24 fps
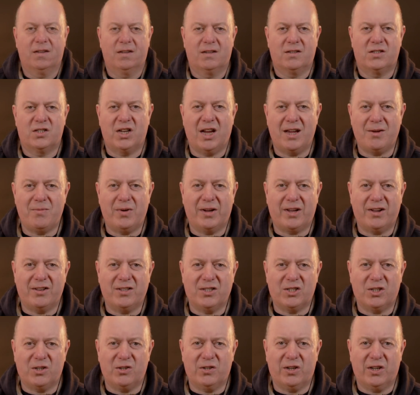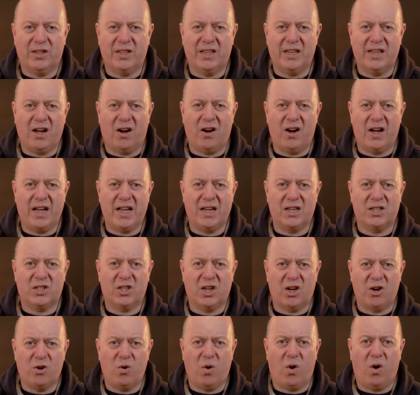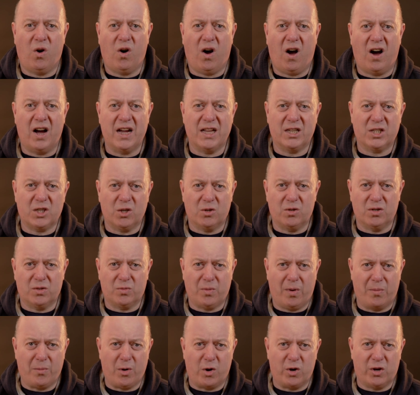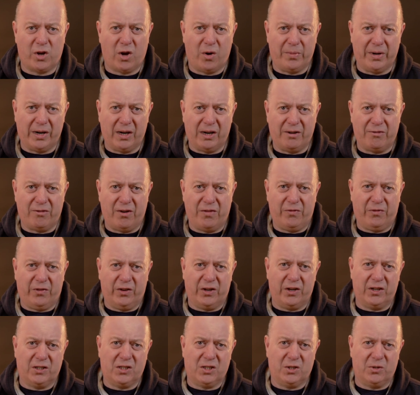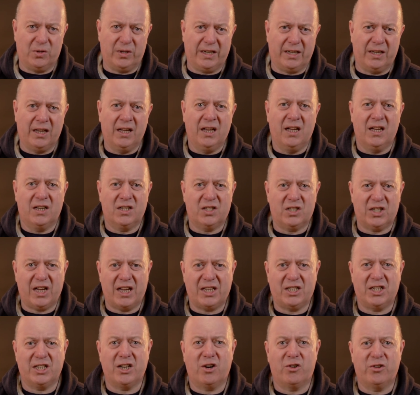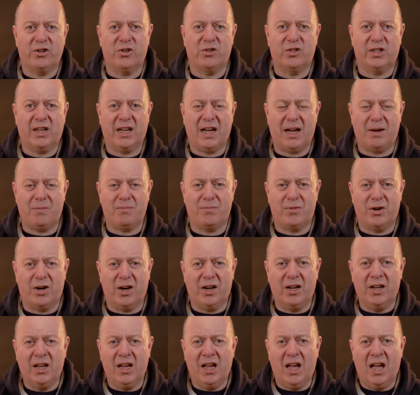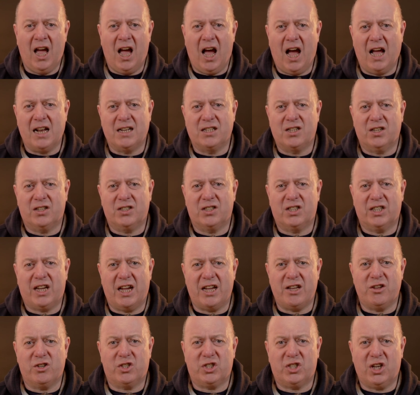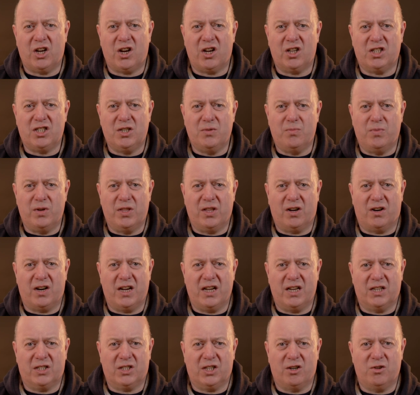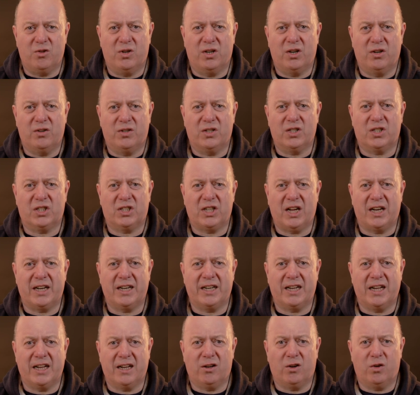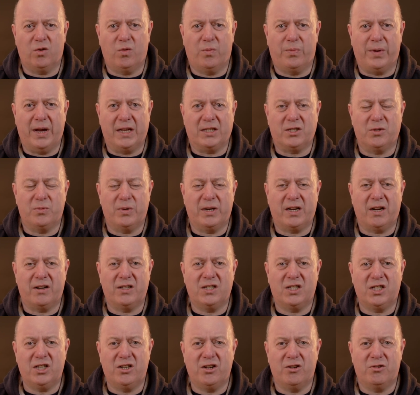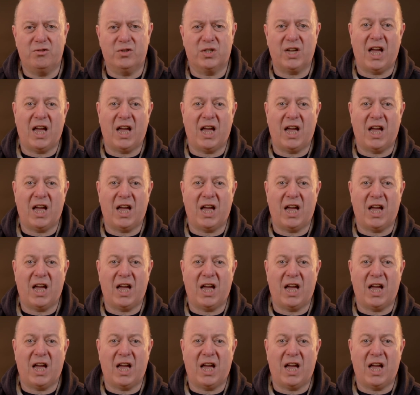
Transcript: Today we're going to look at the ISO, or ISO as we more commonly refer to it, setting on your camera. And to get you started with ISO and understanding it a little better, we're going to use